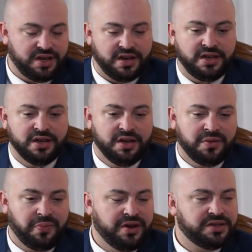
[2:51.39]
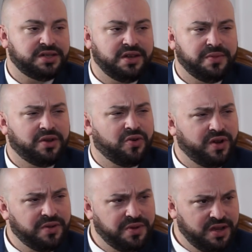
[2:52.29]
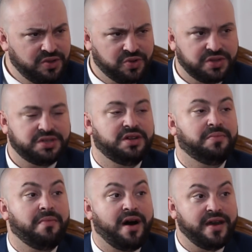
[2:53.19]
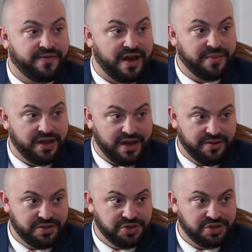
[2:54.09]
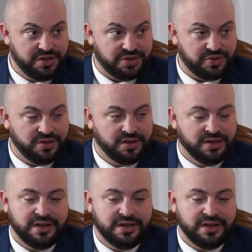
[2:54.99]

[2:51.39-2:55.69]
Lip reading: I personally am incredibly interested in my family heritage and history.